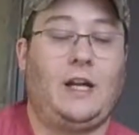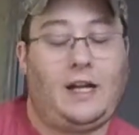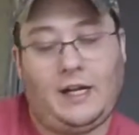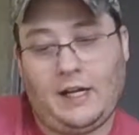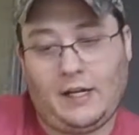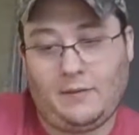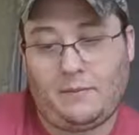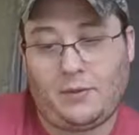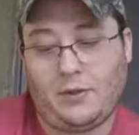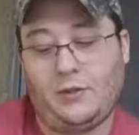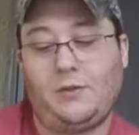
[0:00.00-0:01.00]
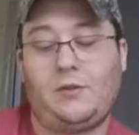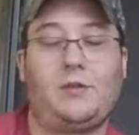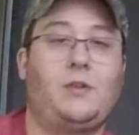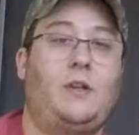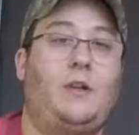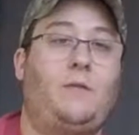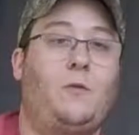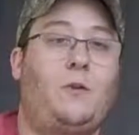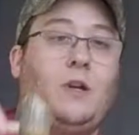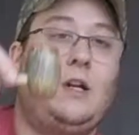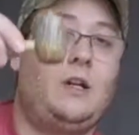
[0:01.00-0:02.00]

and produce, so therefore